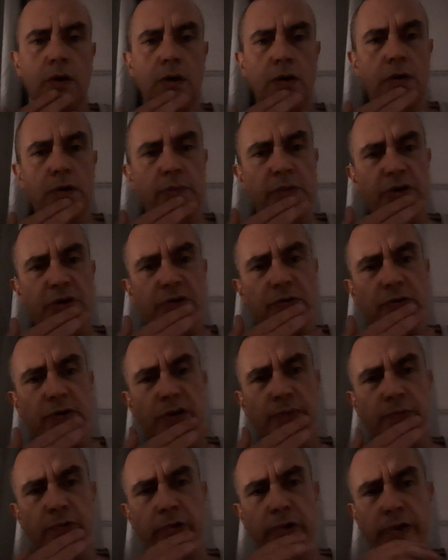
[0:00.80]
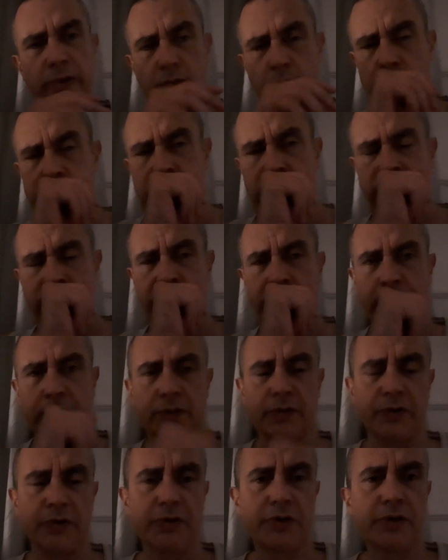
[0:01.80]
Hi Mr. Emery.
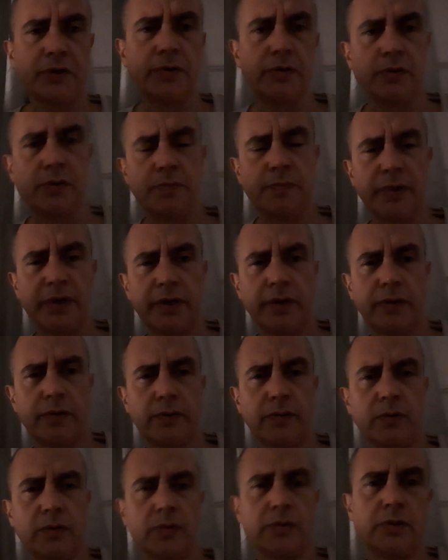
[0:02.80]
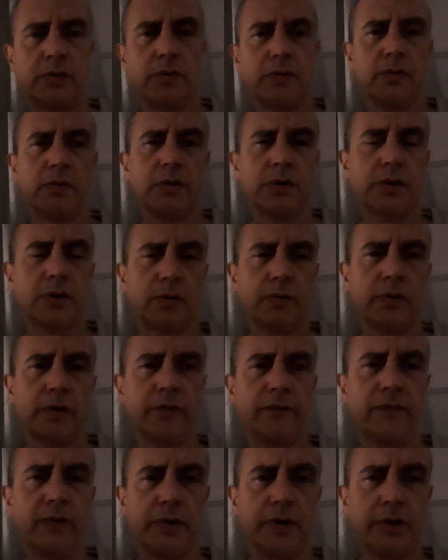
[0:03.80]
So excuse me, I thought I'd do you this
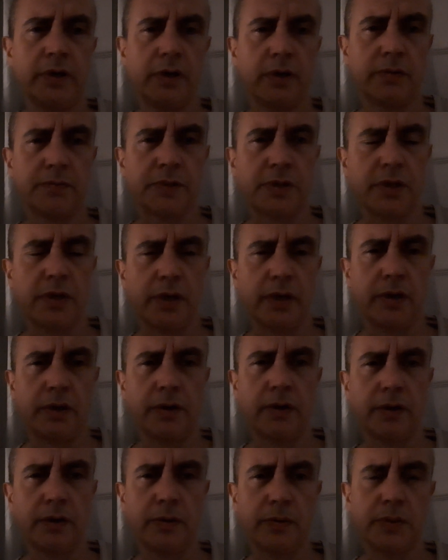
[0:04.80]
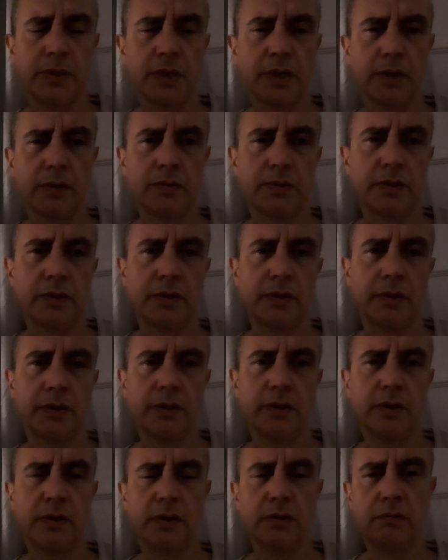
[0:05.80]
quick video. I'm staying in a hotel
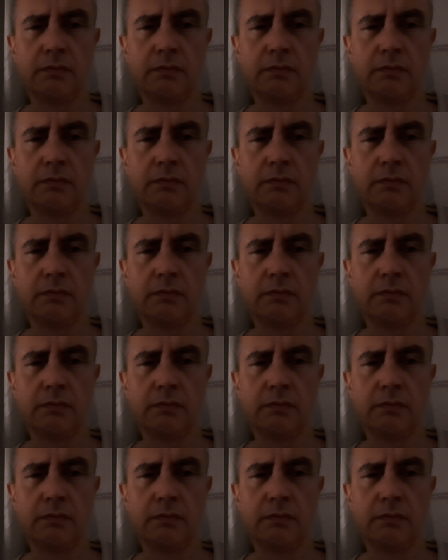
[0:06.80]
tonight.